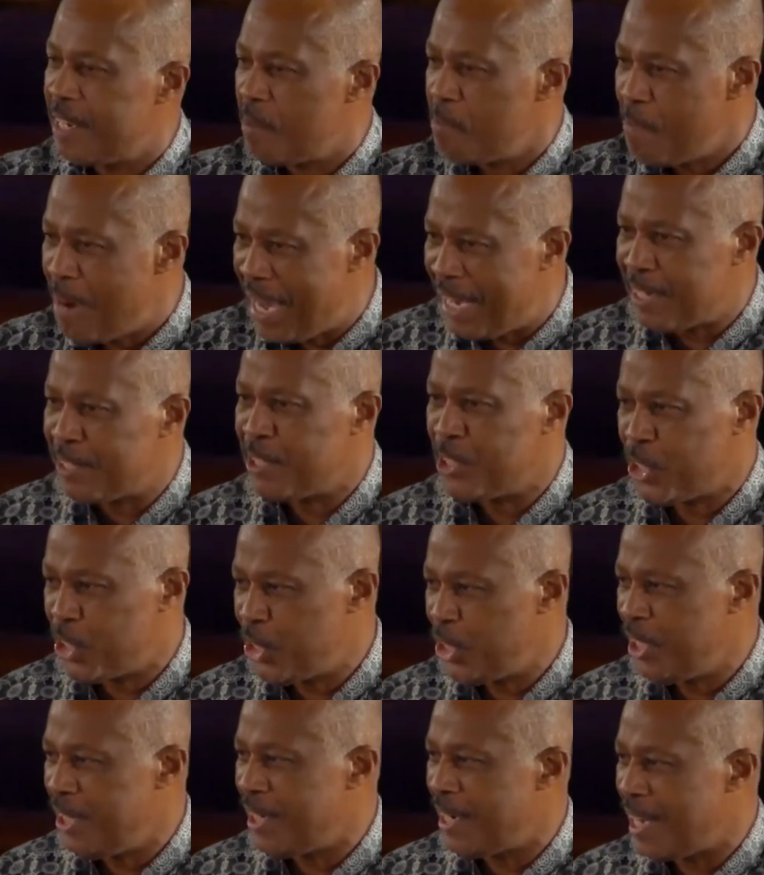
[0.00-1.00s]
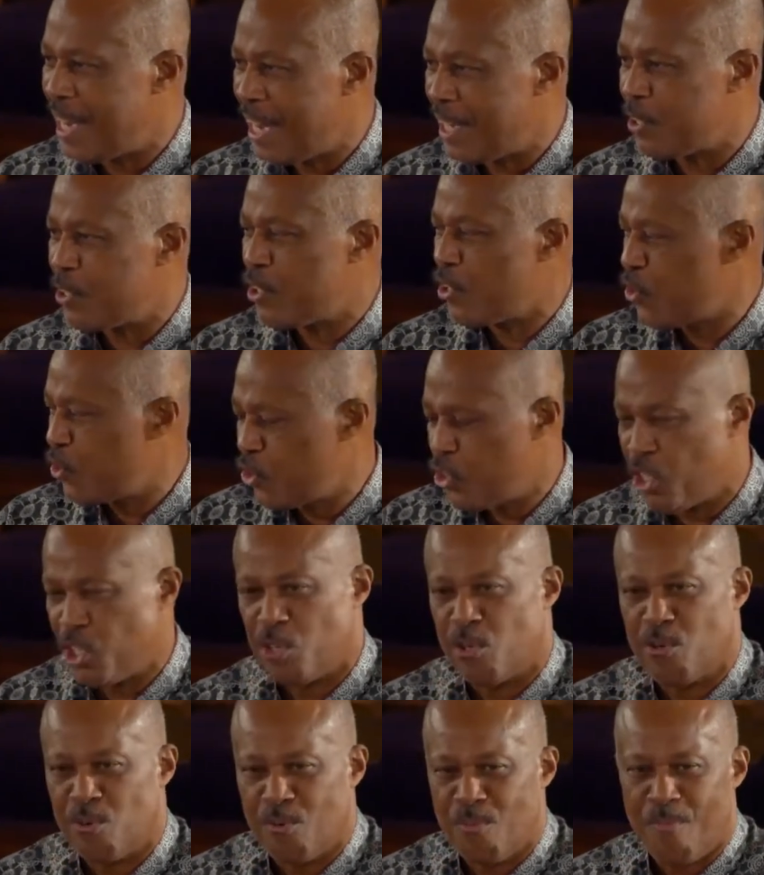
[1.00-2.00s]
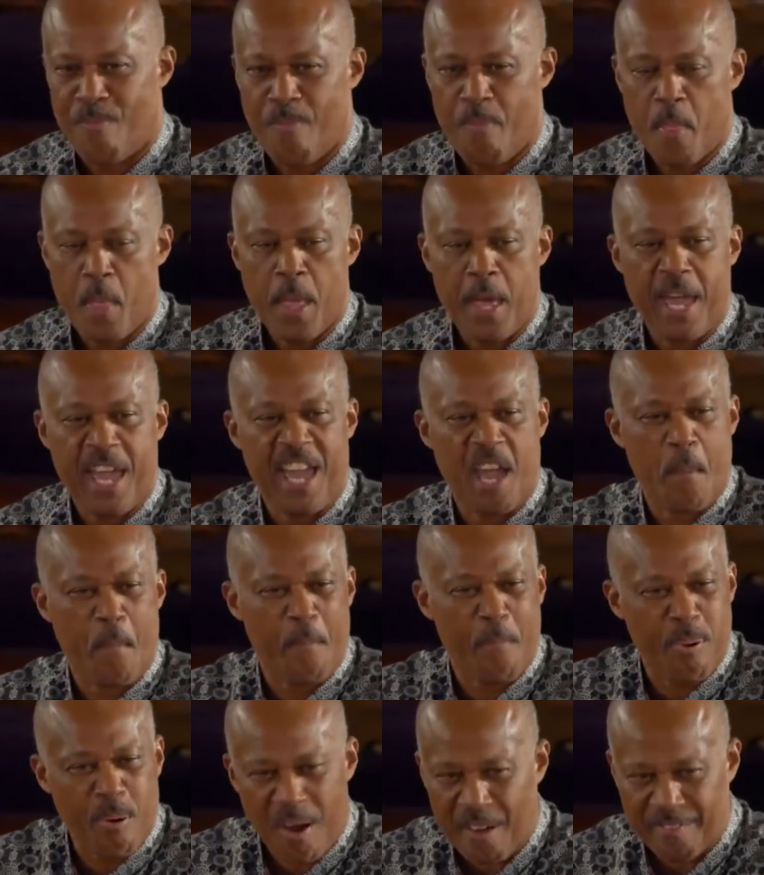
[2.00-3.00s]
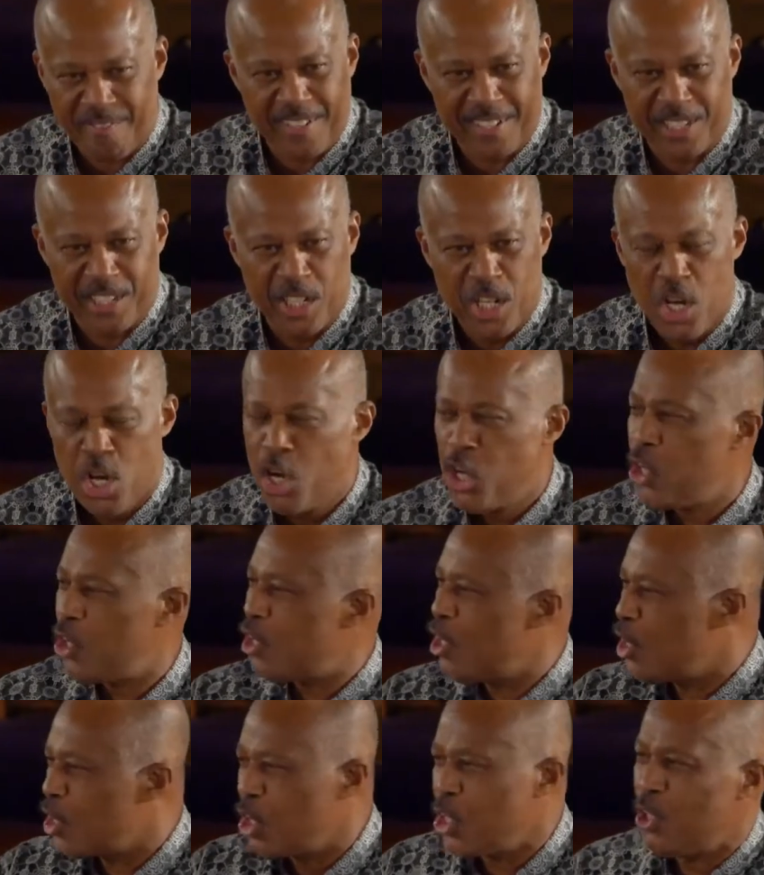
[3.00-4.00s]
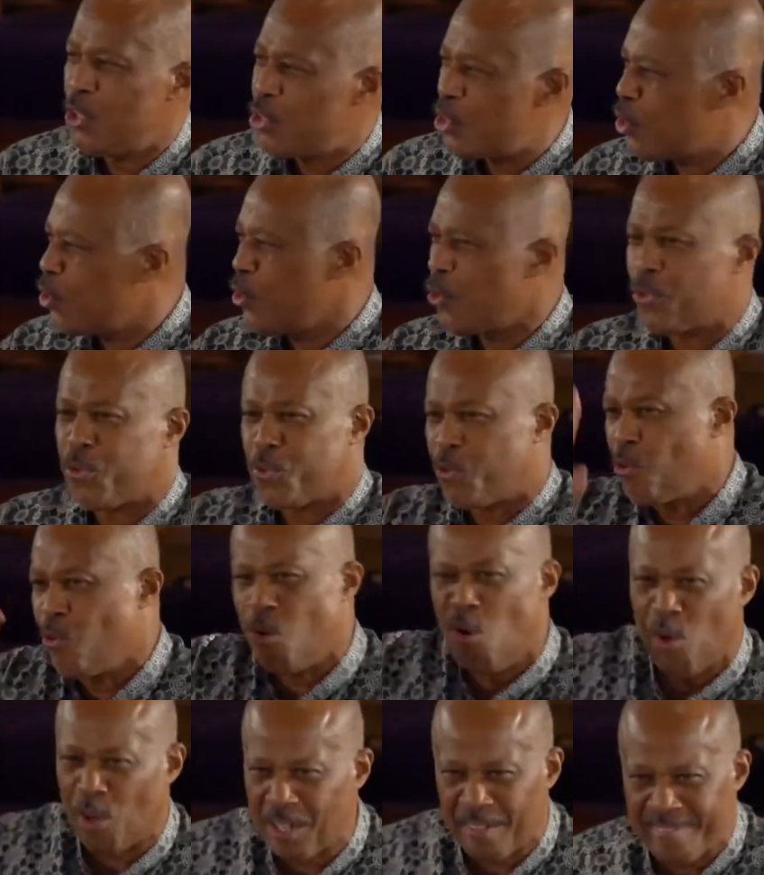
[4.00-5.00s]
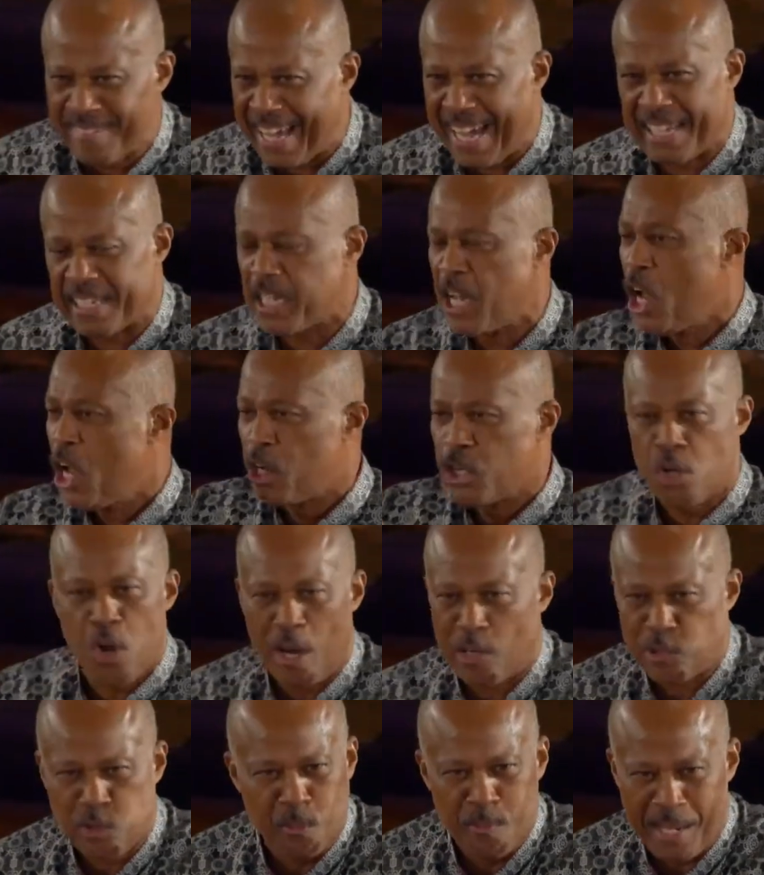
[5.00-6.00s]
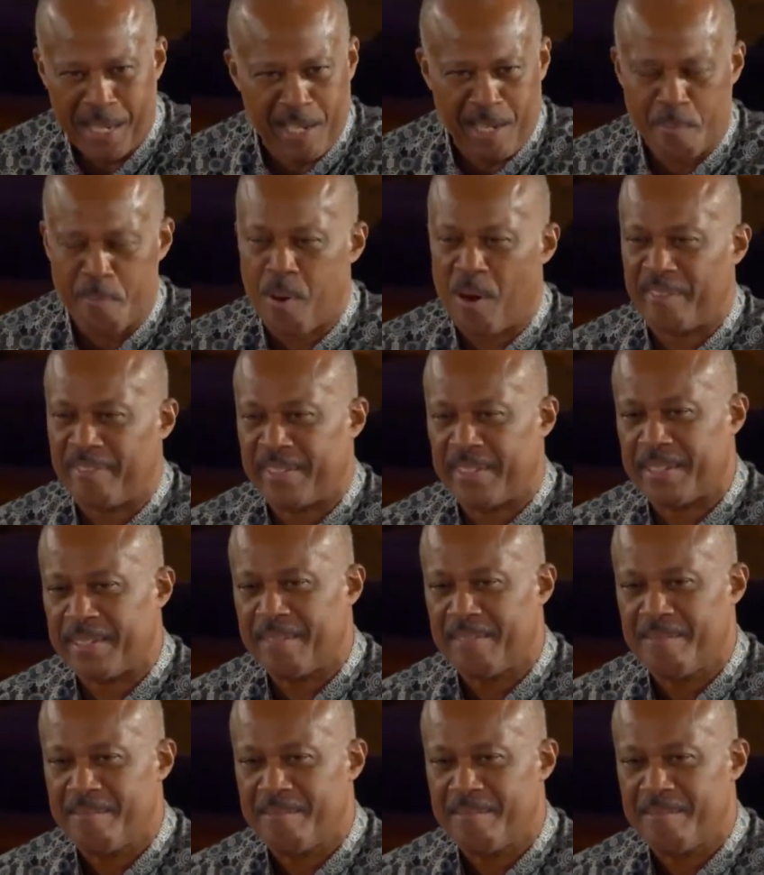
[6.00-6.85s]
had to show a profit. You're not going to go through all of that not to make a profit.